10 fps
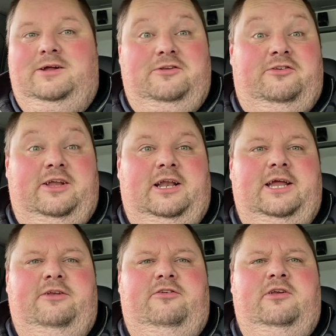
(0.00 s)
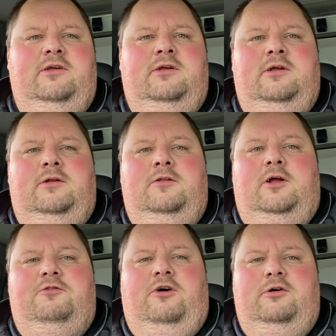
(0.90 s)
to say the least. Not
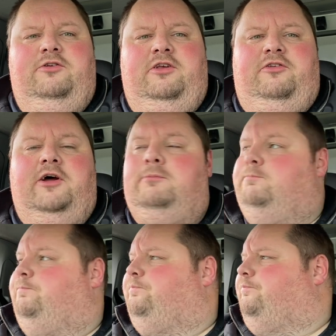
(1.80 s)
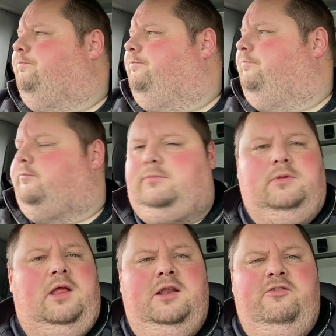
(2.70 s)
as far as this, though.
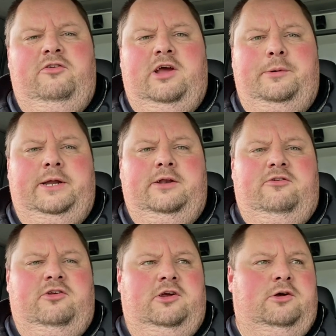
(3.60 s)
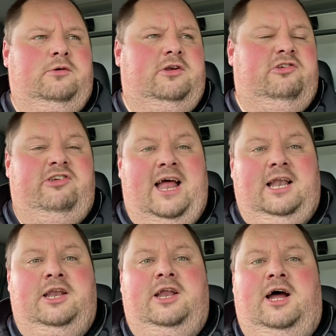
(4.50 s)
This is going to the
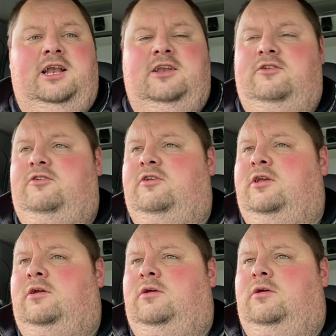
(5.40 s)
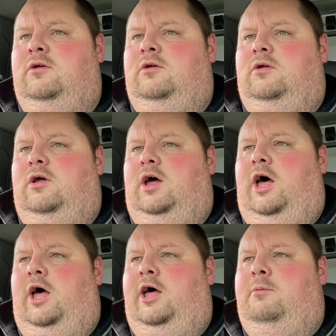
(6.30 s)
Shetland Islands.
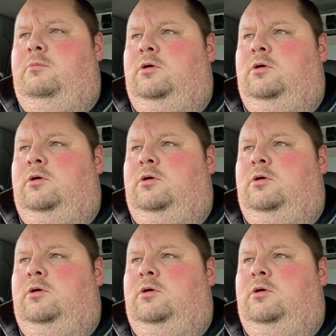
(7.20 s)
I